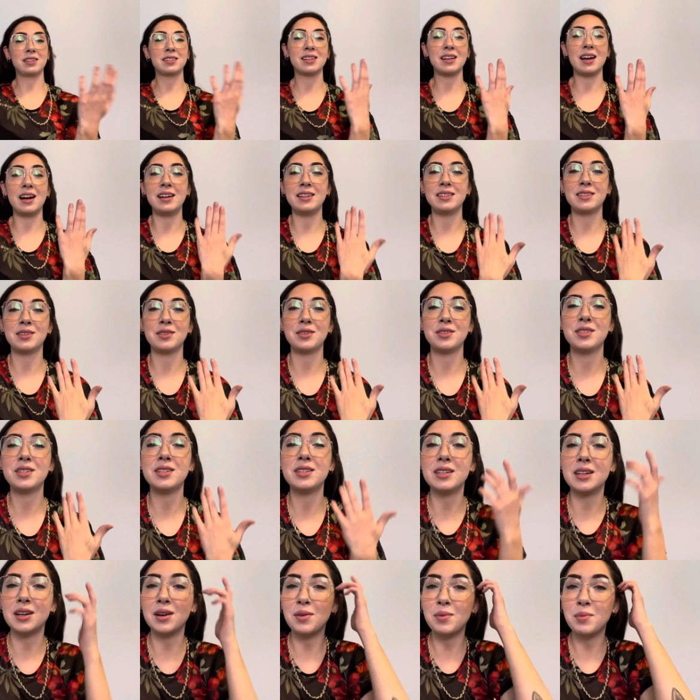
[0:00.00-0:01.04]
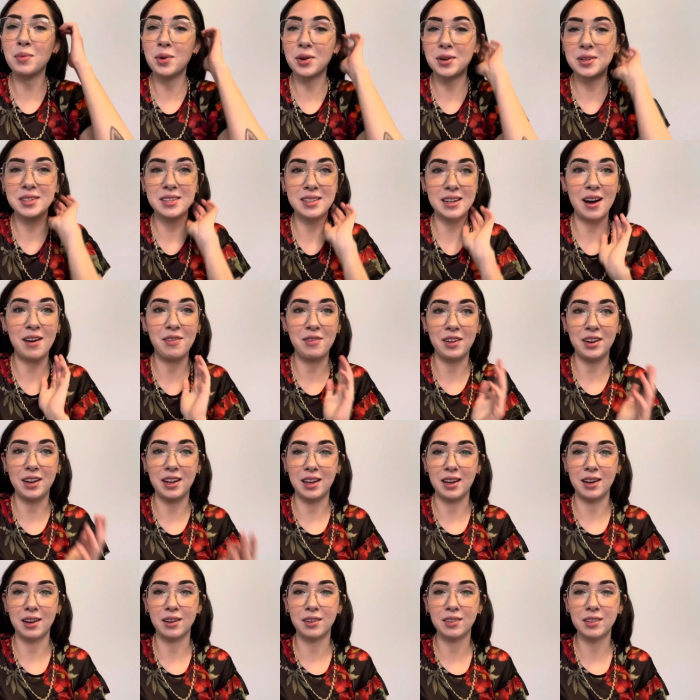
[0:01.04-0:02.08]
Guys, there's still more stuff in
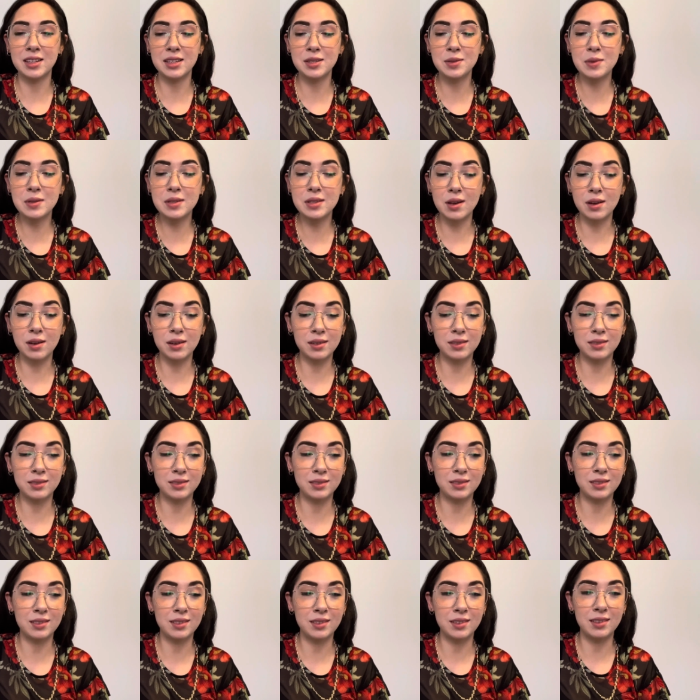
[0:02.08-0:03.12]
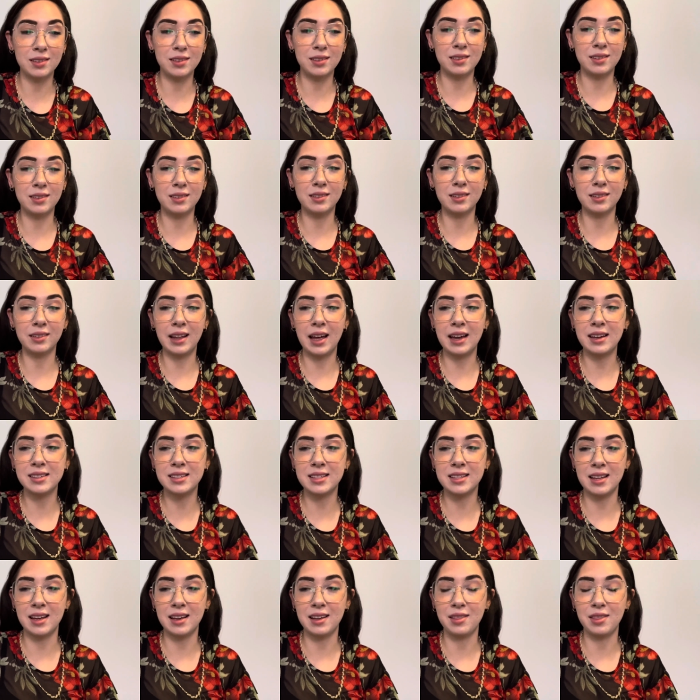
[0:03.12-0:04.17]
here. This was less
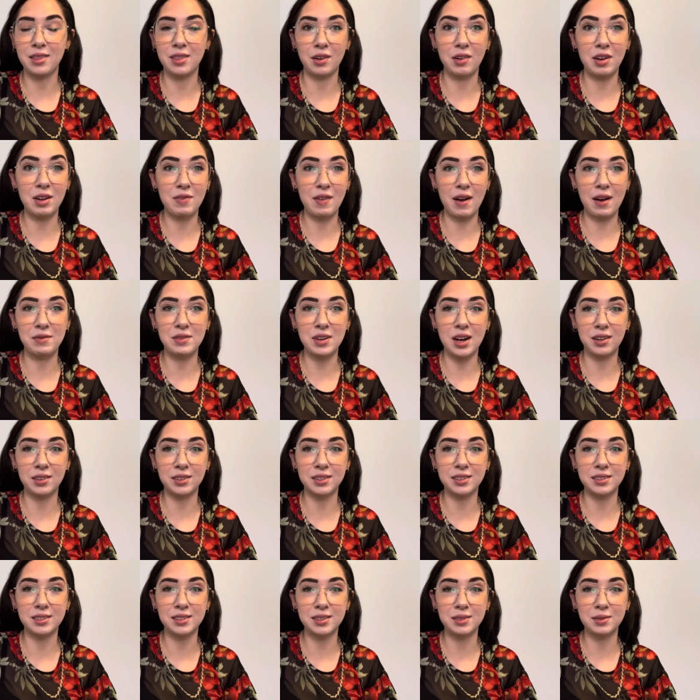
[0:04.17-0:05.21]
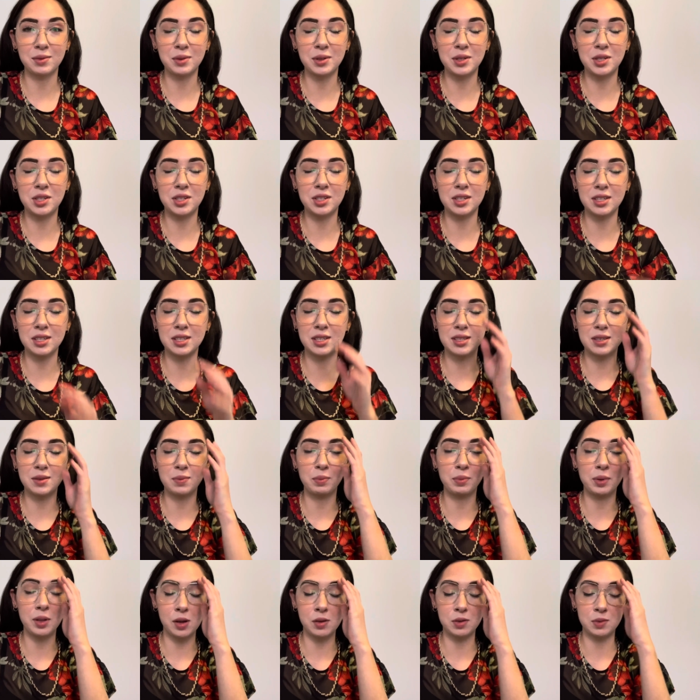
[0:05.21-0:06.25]
than $35, which just
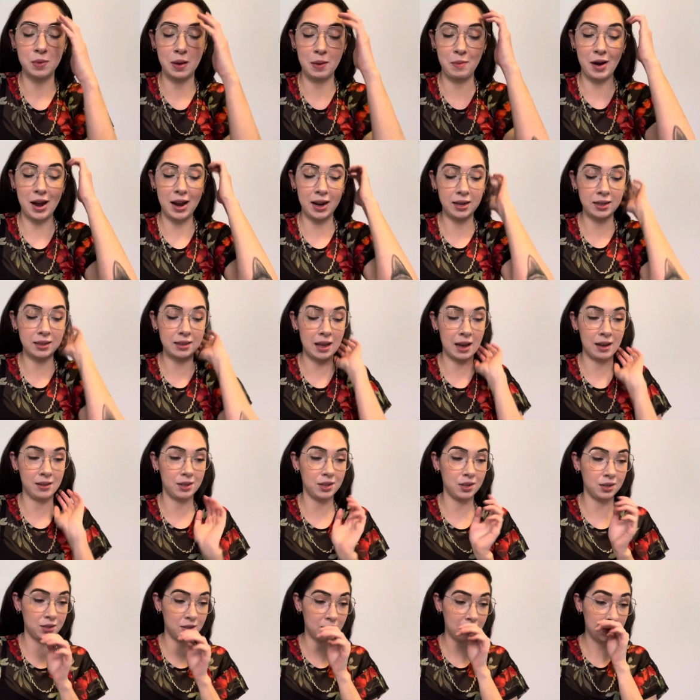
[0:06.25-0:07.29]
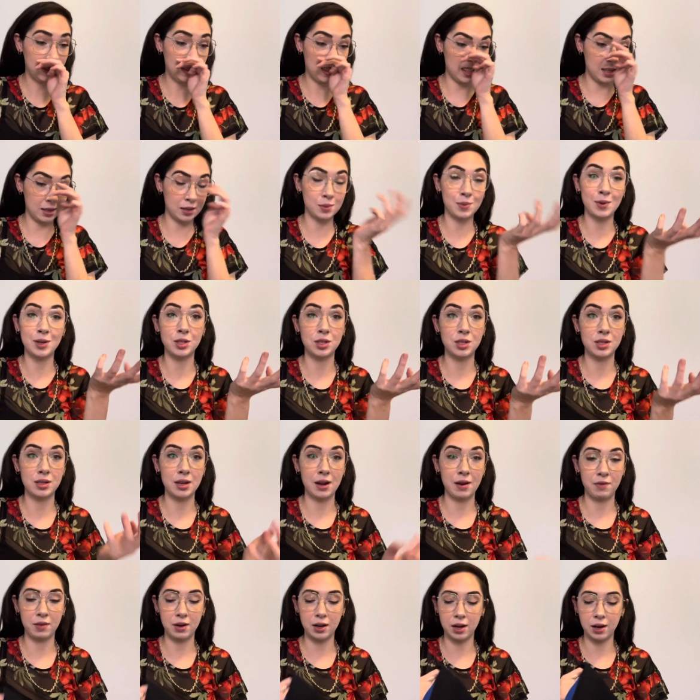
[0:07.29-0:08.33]
blows my mind that there's this much
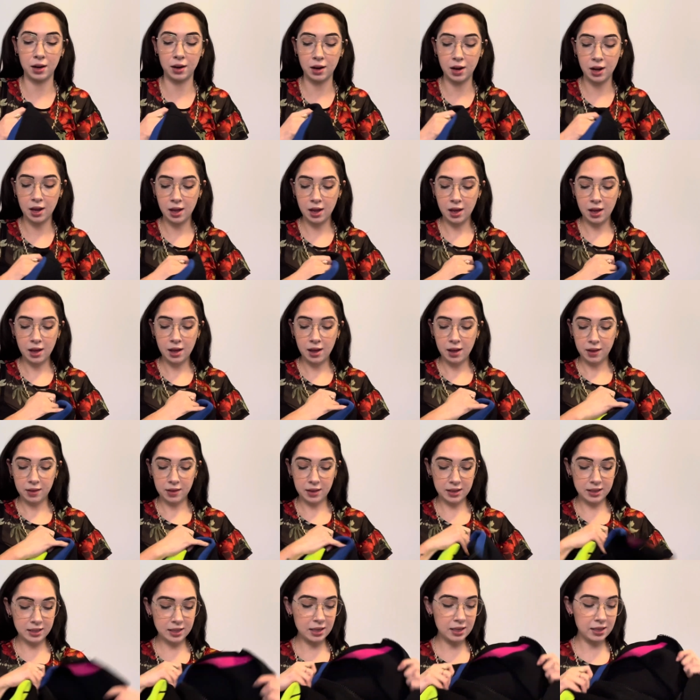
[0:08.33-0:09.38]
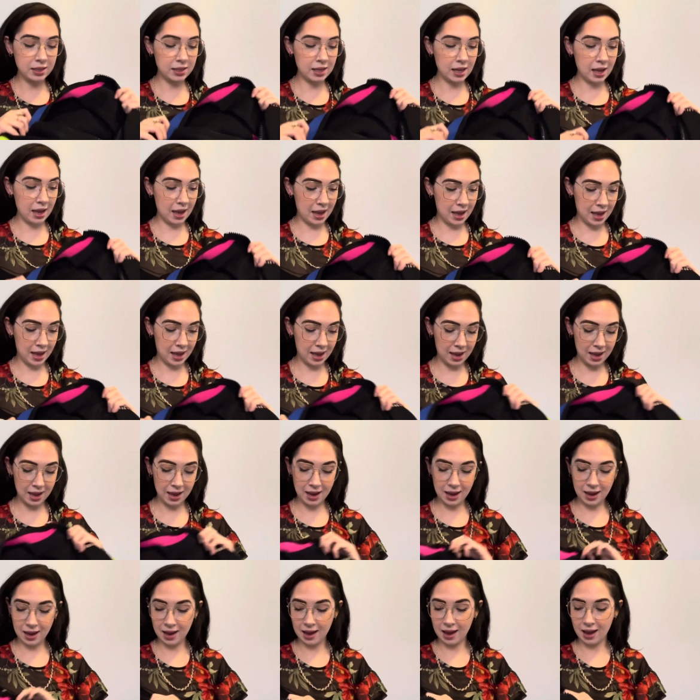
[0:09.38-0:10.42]
stuff in here. This is
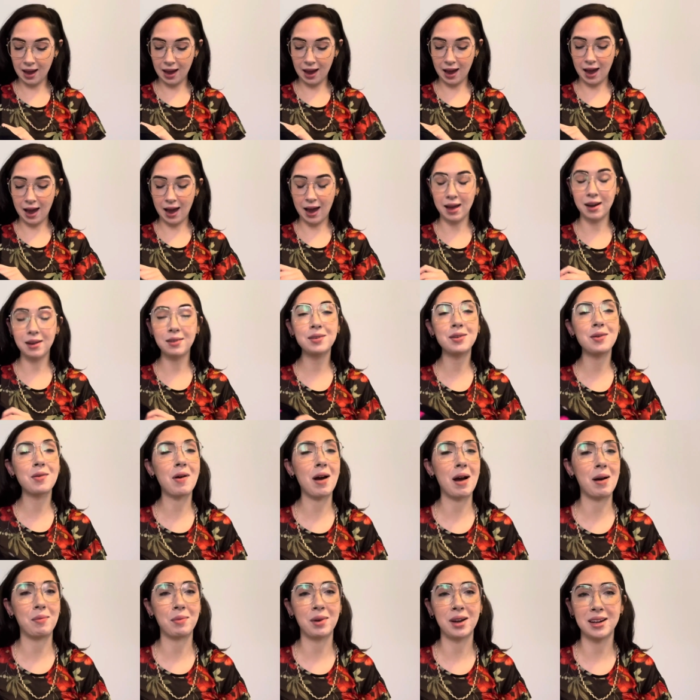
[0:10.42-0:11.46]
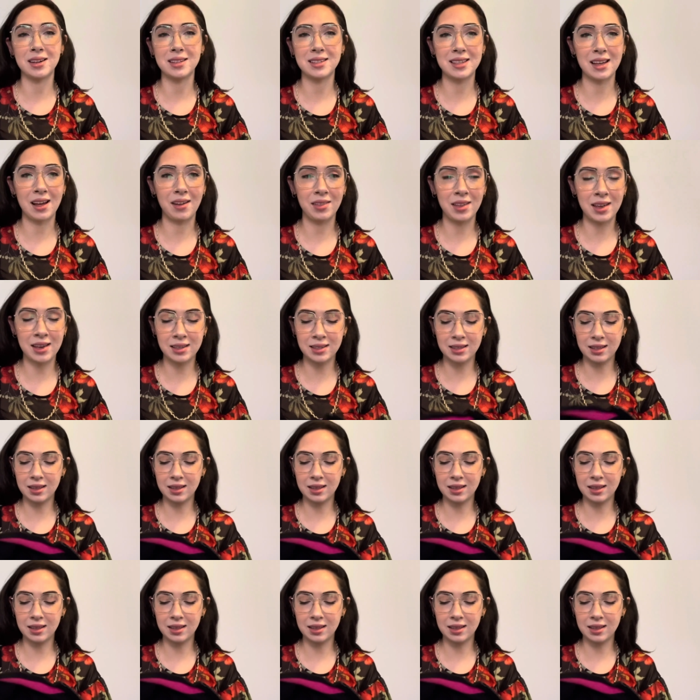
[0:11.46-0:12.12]
a, I don't know how I'm gonna sell this.